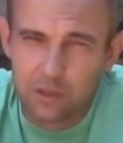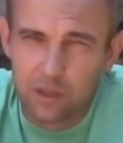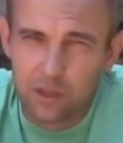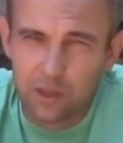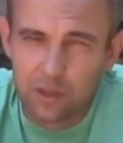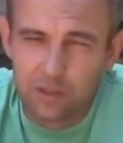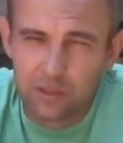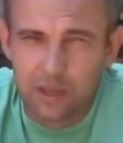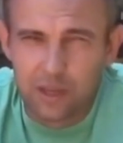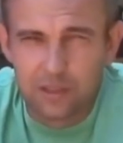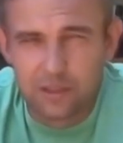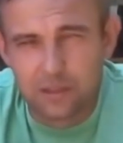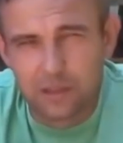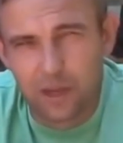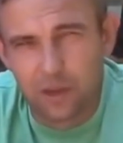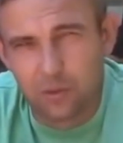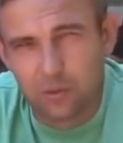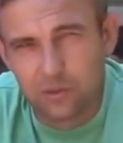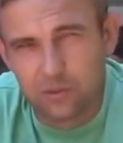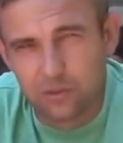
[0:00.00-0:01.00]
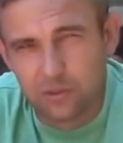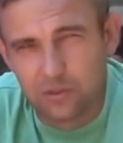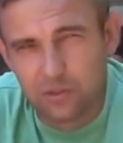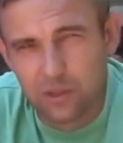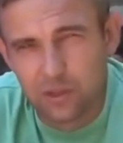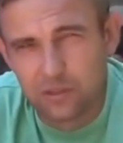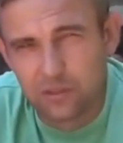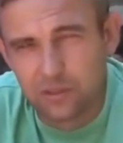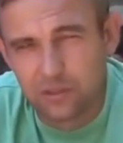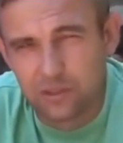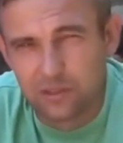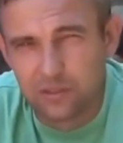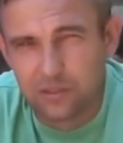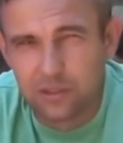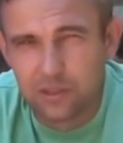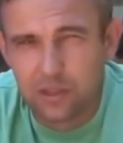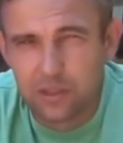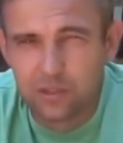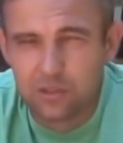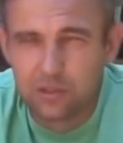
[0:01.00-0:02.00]
Our task now is to start this
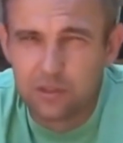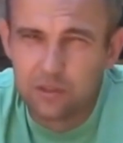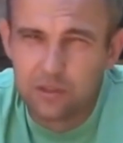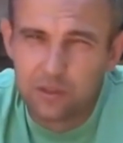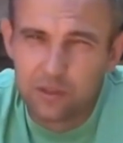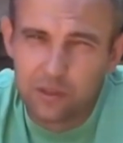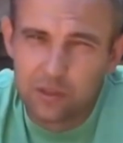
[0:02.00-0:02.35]
installation,